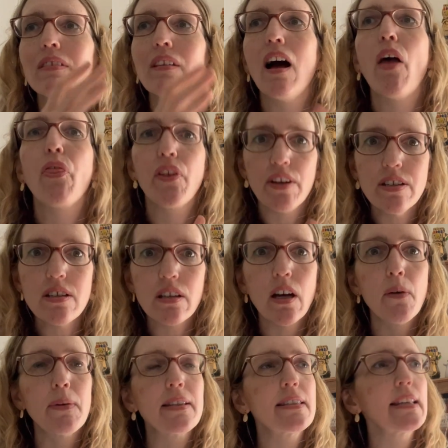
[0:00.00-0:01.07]
othered, I
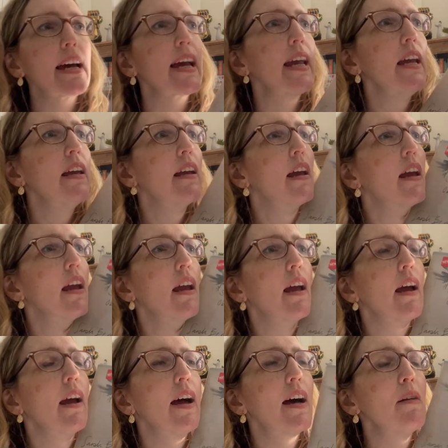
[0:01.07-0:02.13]
would say.
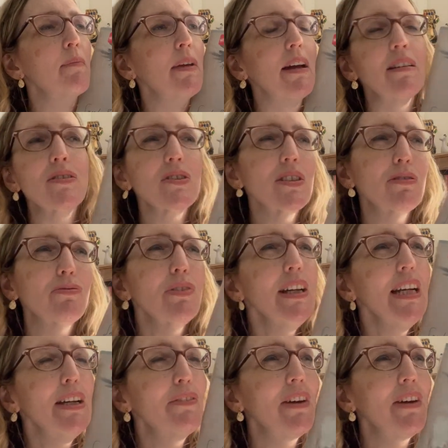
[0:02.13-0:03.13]
It's just really,